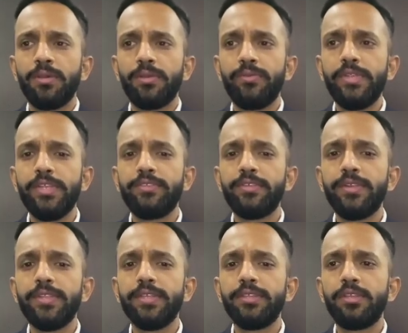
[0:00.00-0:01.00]

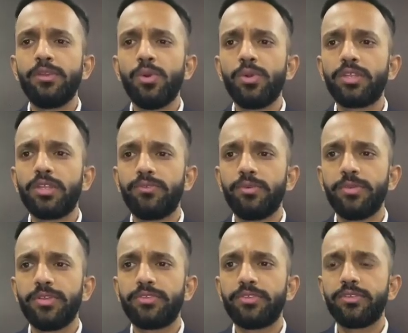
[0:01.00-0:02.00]
Resending the load
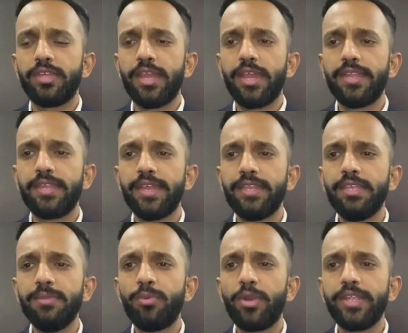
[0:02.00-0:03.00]
confirmation. At
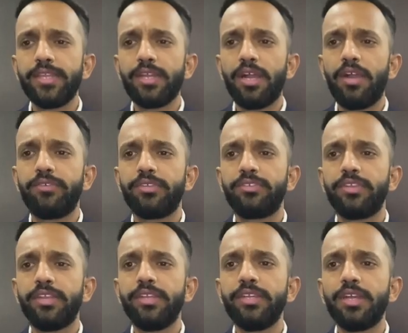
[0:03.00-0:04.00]
any point after
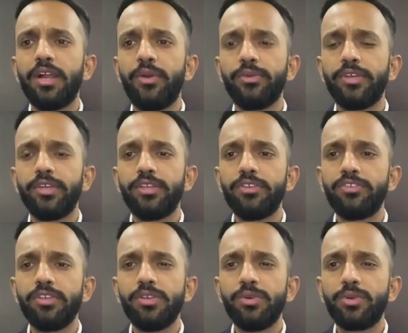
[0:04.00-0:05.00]
sending out the
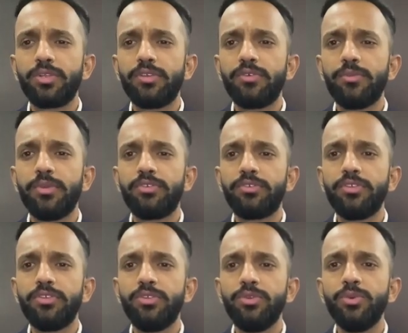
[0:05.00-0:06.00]
initial load
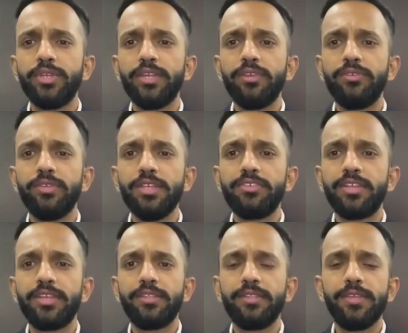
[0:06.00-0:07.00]
confirmation, you can
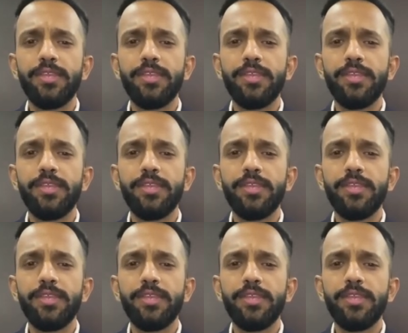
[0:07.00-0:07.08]
resend the